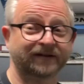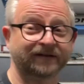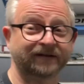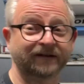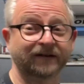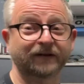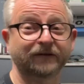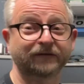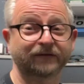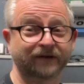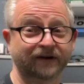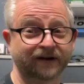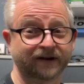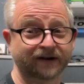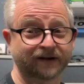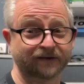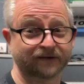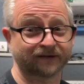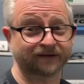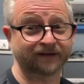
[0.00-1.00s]
are still very
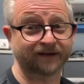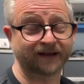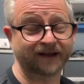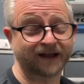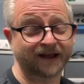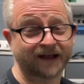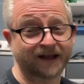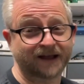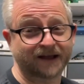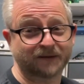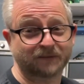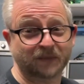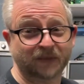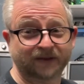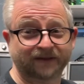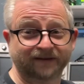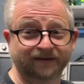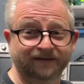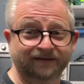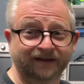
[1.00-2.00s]
good,
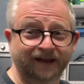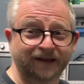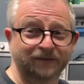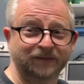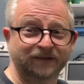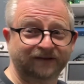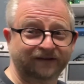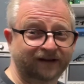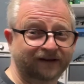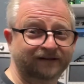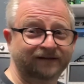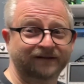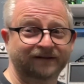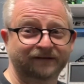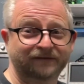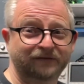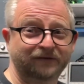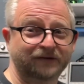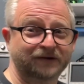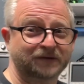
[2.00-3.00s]
but the same is actually
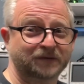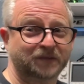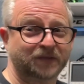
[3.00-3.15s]
for the